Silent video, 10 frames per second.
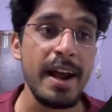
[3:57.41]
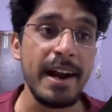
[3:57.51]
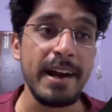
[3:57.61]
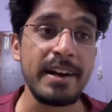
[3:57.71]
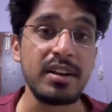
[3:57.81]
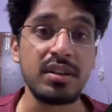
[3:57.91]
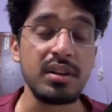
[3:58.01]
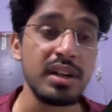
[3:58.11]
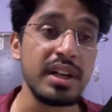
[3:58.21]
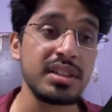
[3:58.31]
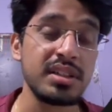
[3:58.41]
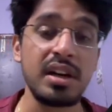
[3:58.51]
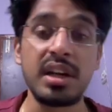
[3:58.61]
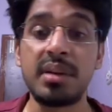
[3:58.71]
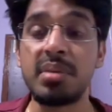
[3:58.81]
and let's
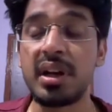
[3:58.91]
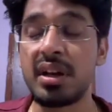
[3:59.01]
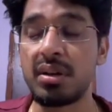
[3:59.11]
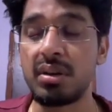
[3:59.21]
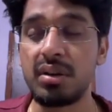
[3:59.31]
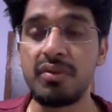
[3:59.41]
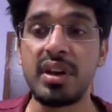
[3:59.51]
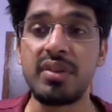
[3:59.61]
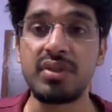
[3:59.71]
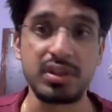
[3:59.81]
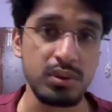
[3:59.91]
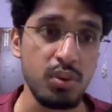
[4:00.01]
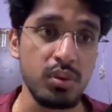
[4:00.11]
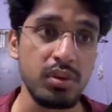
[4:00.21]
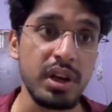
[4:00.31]
start debugging our very first code.